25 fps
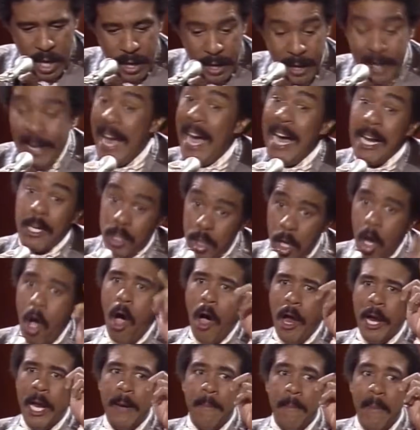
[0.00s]
And I
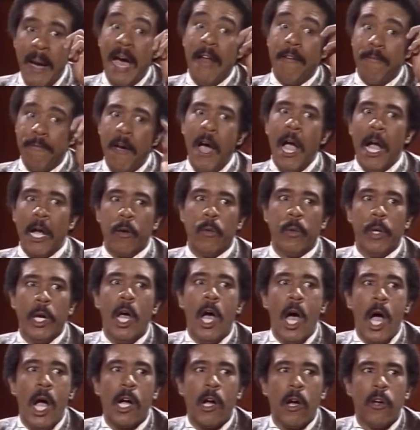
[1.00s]
told him about fucking with
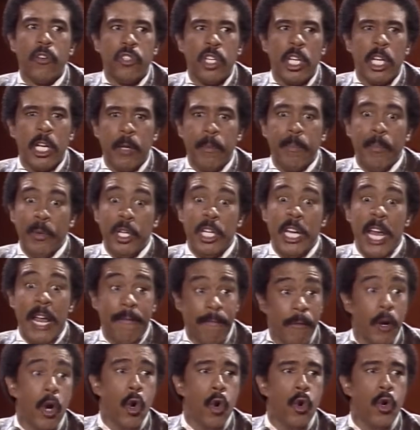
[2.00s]
her because she could put
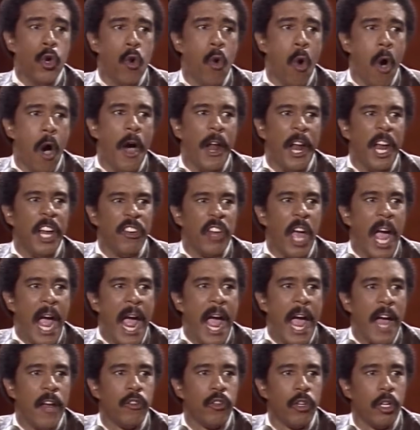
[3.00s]
that voodoo on his
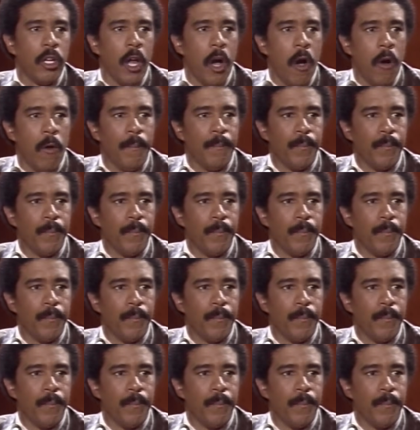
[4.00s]
ass, you know.